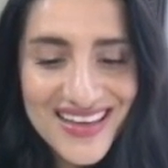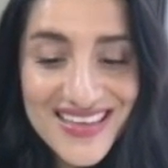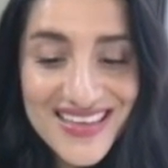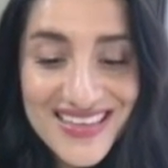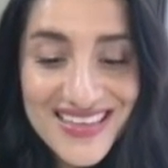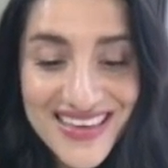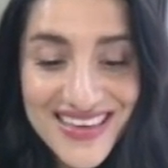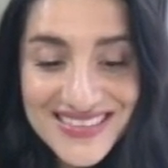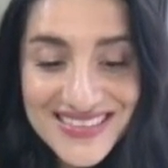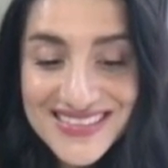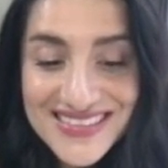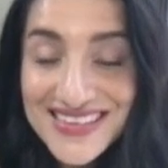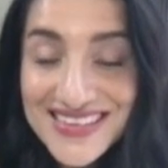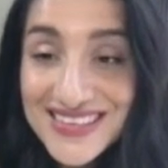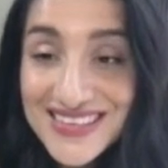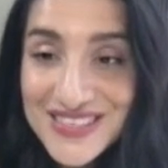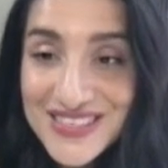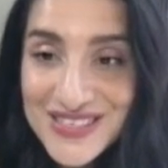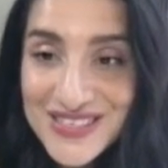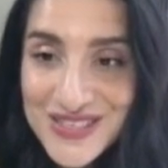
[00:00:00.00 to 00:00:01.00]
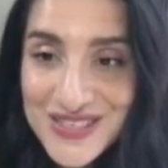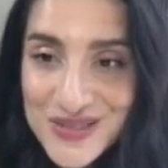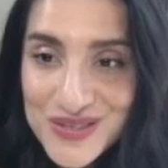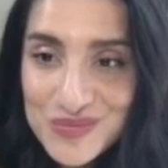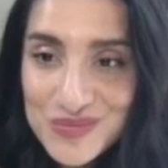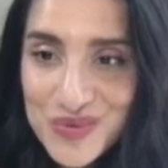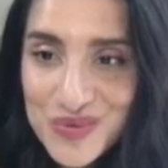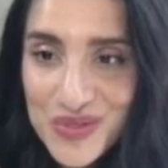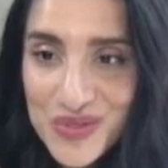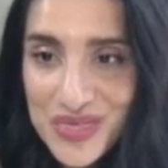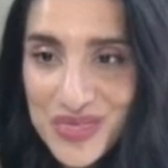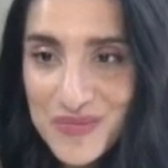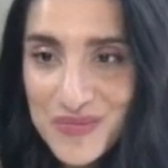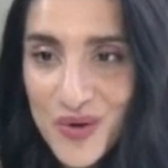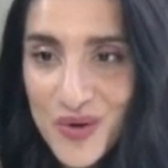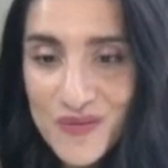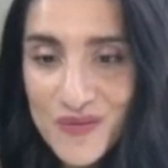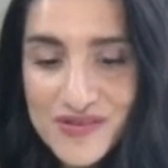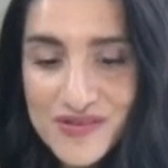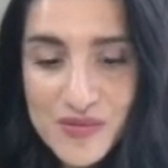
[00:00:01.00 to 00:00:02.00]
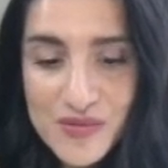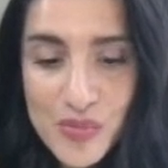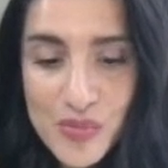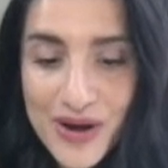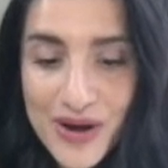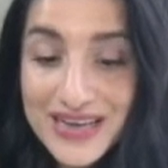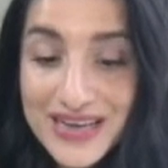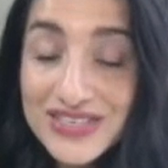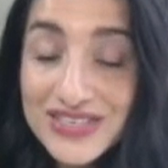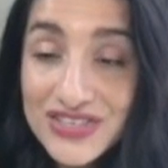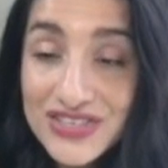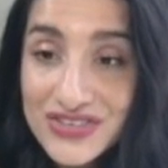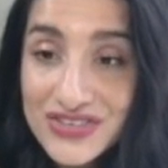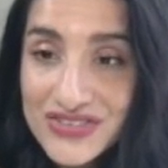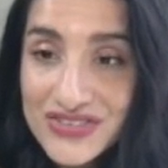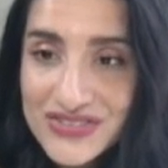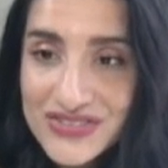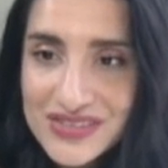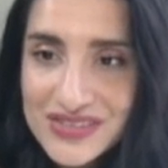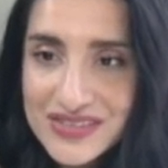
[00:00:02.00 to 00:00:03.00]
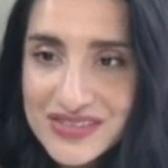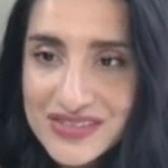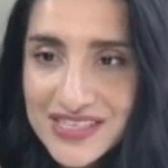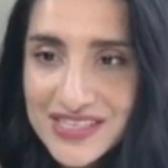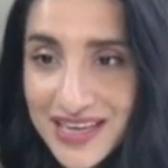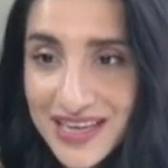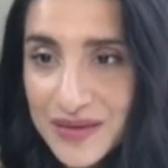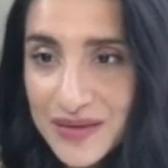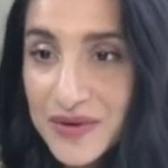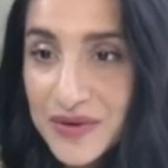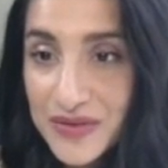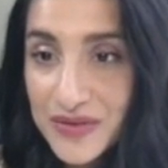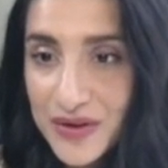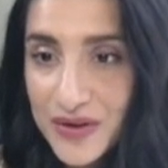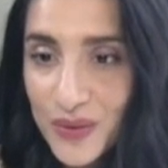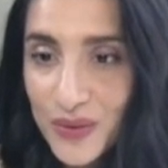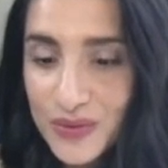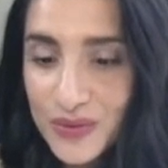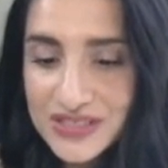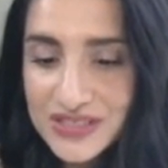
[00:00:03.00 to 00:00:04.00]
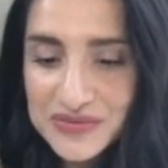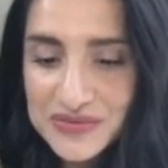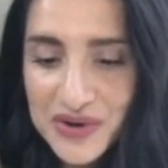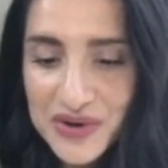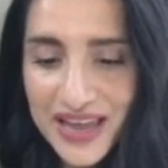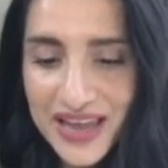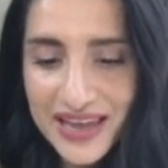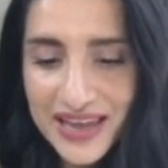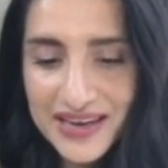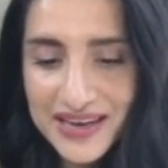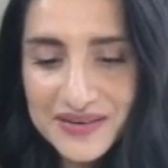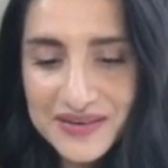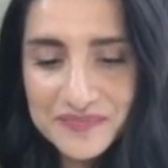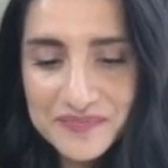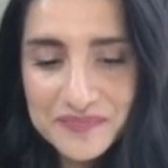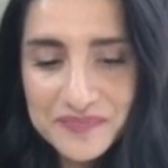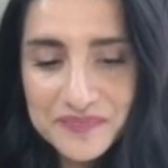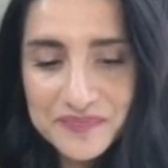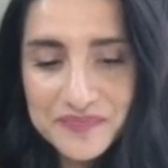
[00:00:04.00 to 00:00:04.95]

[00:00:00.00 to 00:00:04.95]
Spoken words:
Yes, they do put them over the branches to keep out the cold and rain.